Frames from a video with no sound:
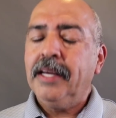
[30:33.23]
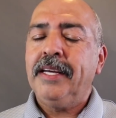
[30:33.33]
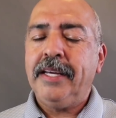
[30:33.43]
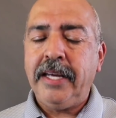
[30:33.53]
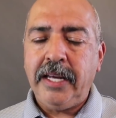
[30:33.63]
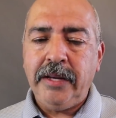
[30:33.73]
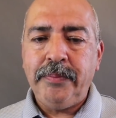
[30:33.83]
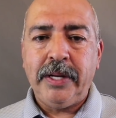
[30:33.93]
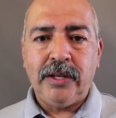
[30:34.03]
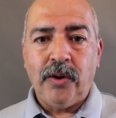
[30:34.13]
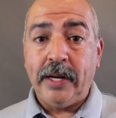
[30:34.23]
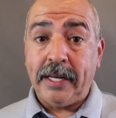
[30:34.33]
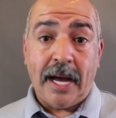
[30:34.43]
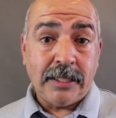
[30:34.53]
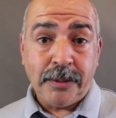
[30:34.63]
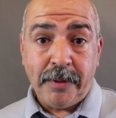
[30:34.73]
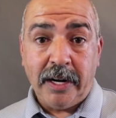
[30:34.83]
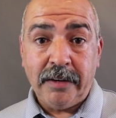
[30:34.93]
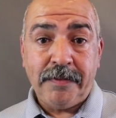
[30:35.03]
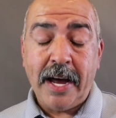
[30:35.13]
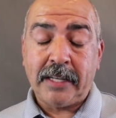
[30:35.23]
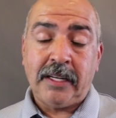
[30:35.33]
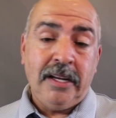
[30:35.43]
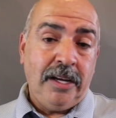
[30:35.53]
keep it going. As a matter of fact,